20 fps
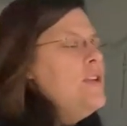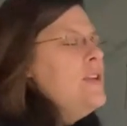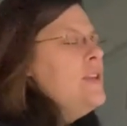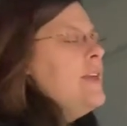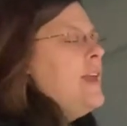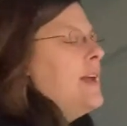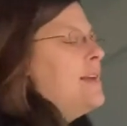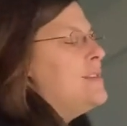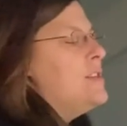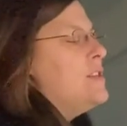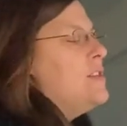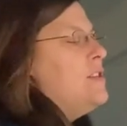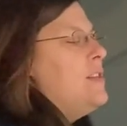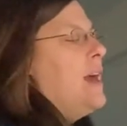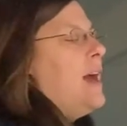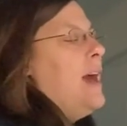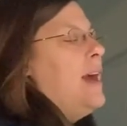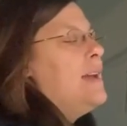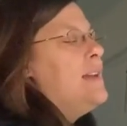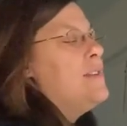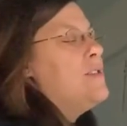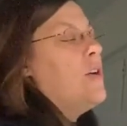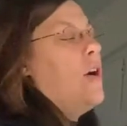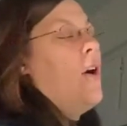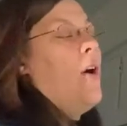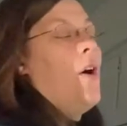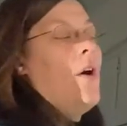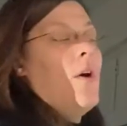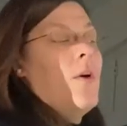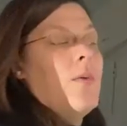Yes, that is
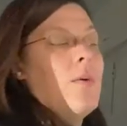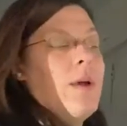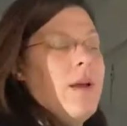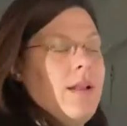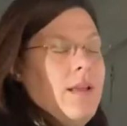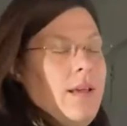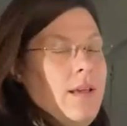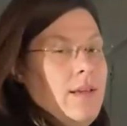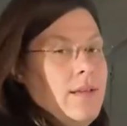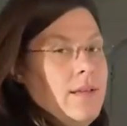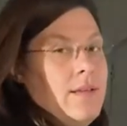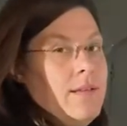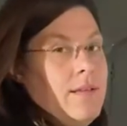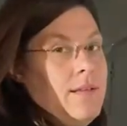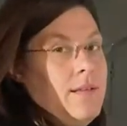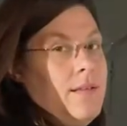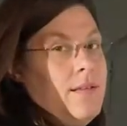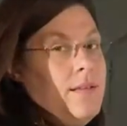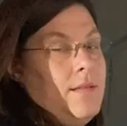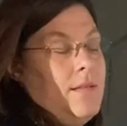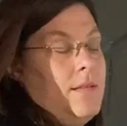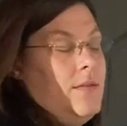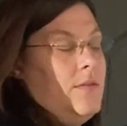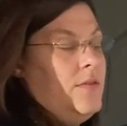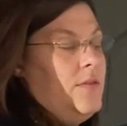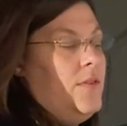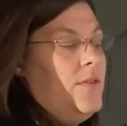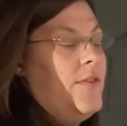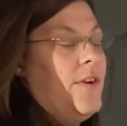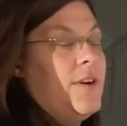already,
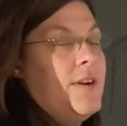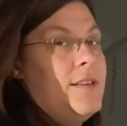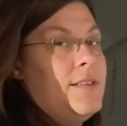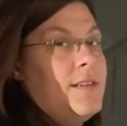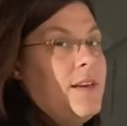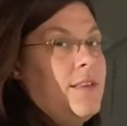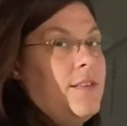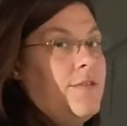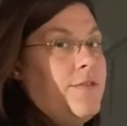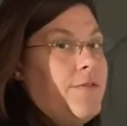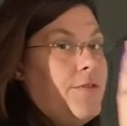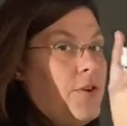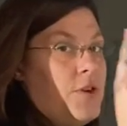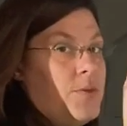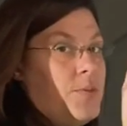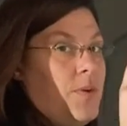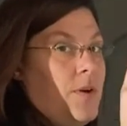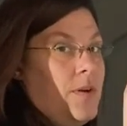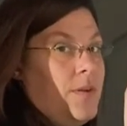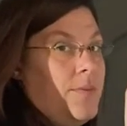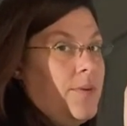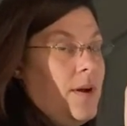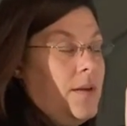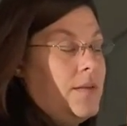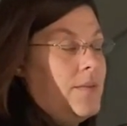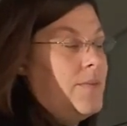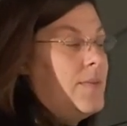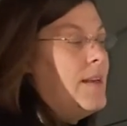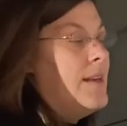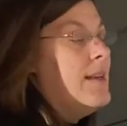you've already done the first part of the
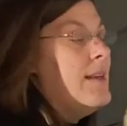problem.